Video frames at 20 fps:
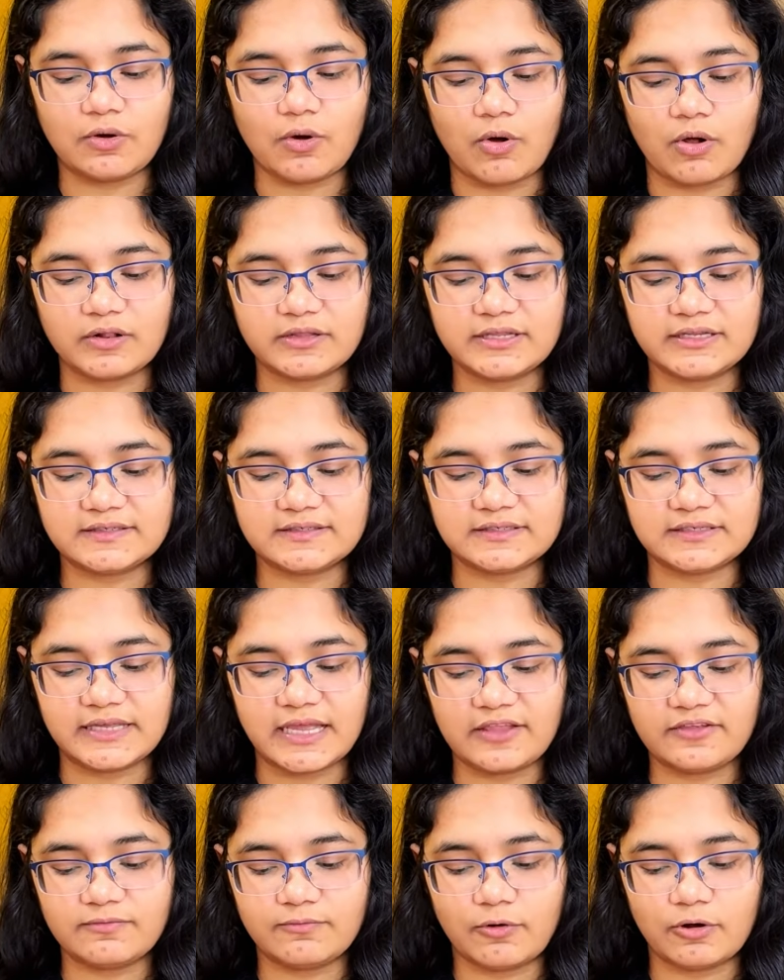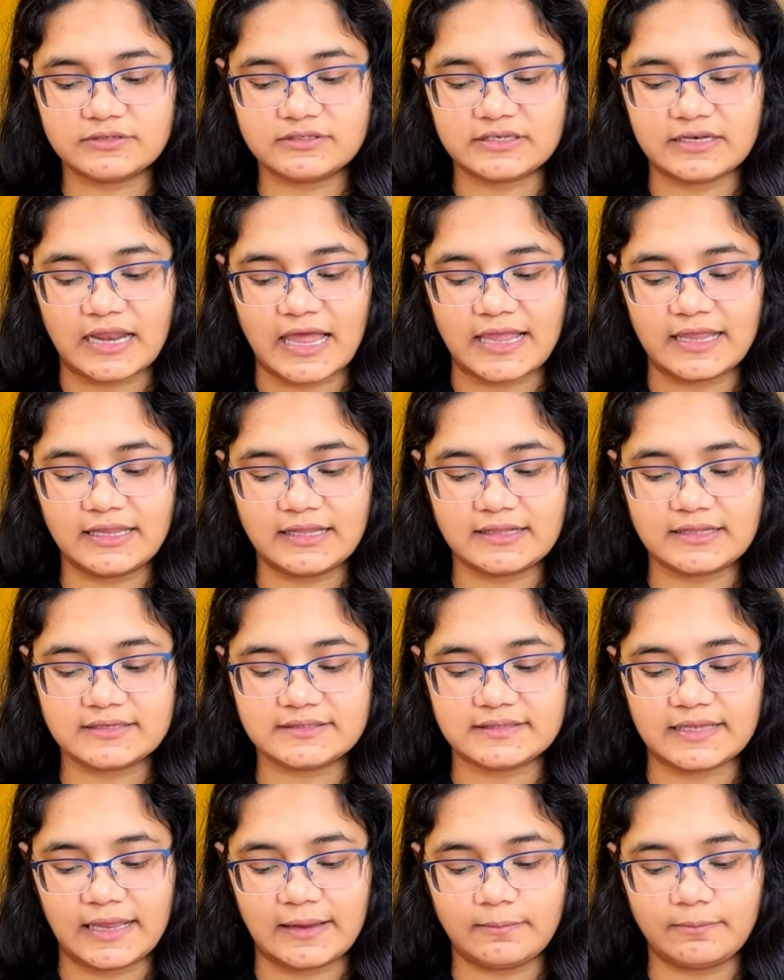all the CH bonds lie in the
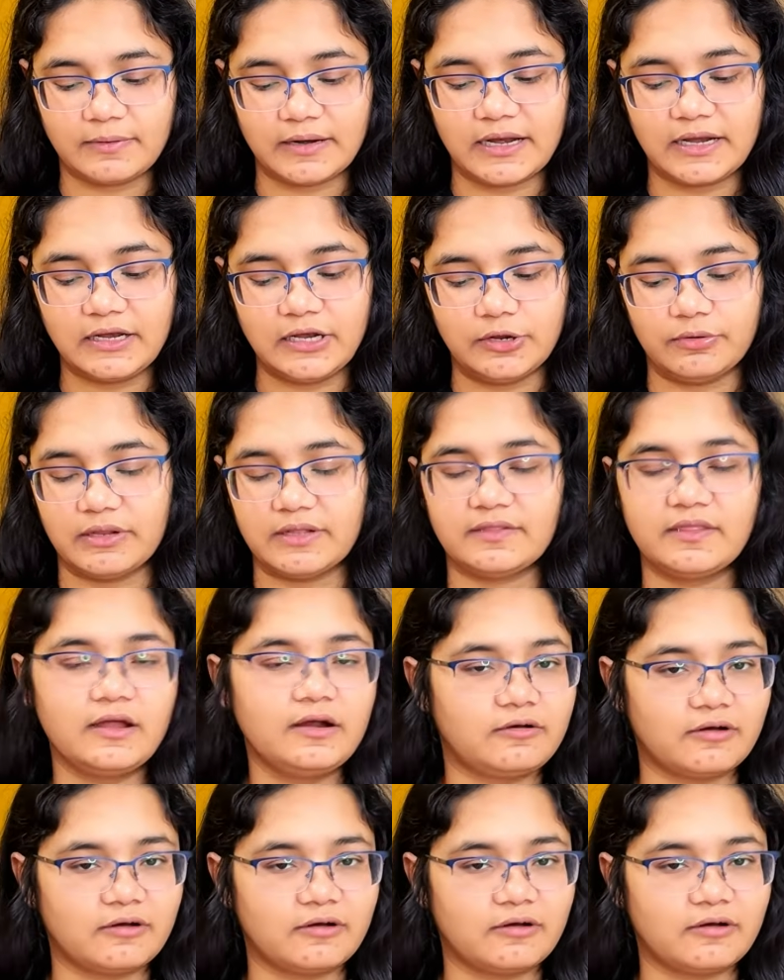same plane during the